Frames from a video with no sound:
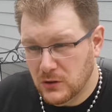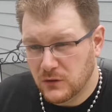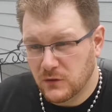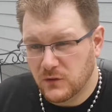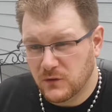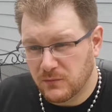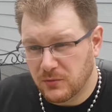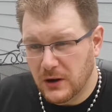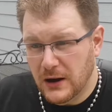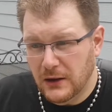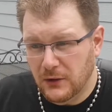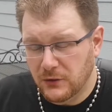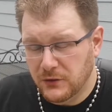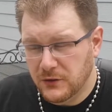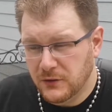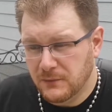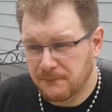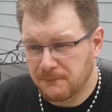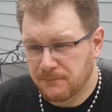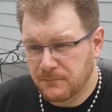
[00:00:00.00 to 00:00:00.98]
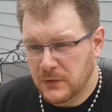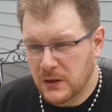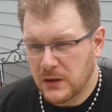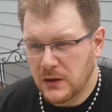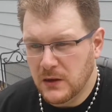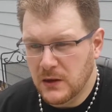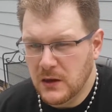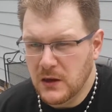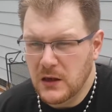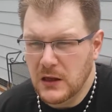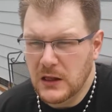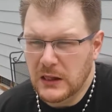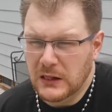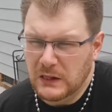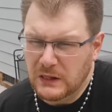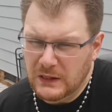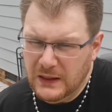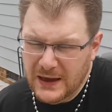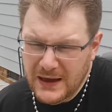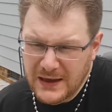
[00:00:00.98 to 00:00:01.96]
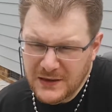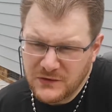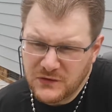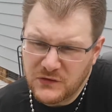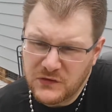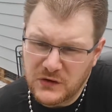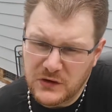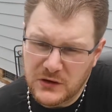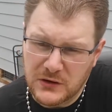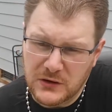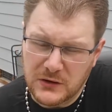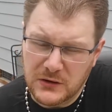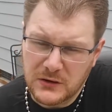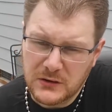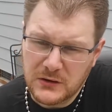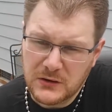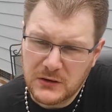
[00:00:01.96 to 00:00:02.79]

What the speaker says: sprout. Last year,